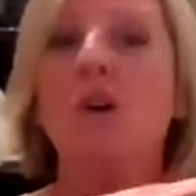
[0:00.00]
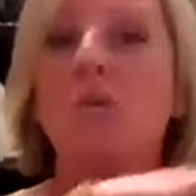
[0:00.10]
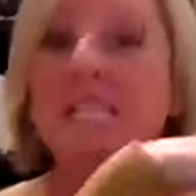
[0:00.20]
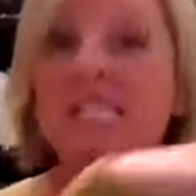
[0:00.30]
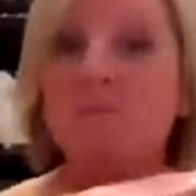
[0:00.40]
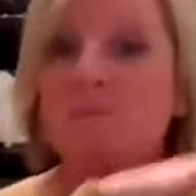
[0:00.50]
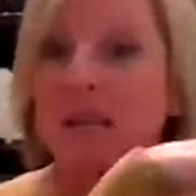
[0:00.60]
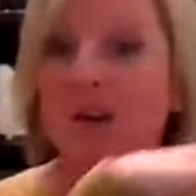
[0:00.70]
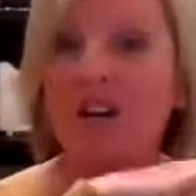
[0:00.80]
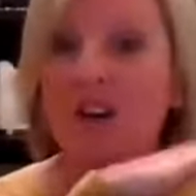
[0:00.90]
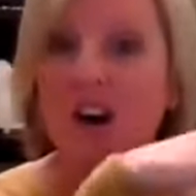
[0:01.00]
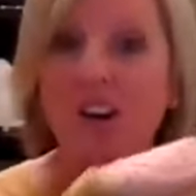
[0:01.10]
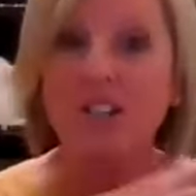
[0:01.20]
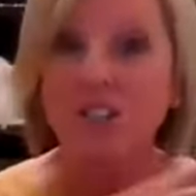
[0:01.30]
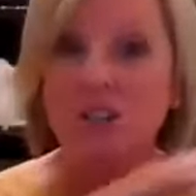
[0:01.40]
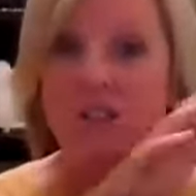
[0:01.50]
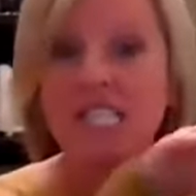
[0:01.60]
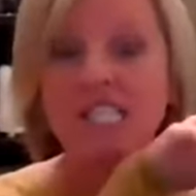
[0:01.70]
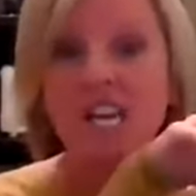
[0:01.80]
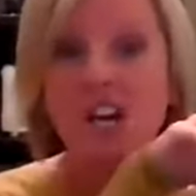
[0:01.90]
We smear it on our
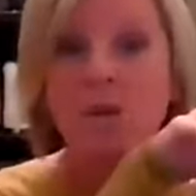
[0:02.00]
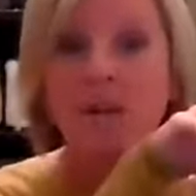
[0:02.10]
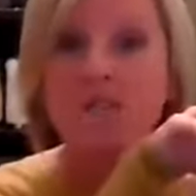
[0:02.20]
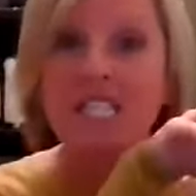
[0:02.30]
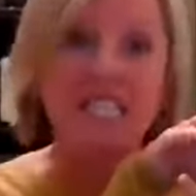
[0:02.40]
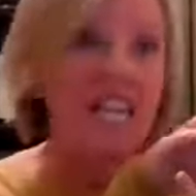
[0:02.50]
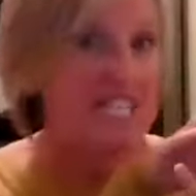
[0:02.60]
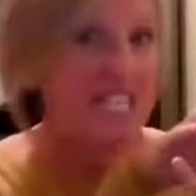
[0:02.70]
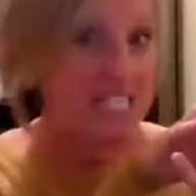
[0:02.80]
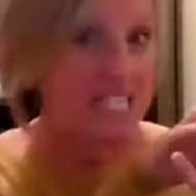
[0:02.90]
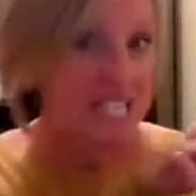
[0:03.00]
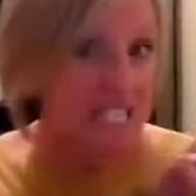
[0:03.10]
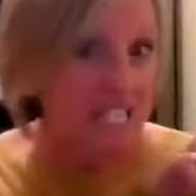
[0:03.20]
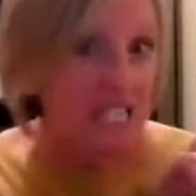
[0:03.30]
surface. We have to let it sit.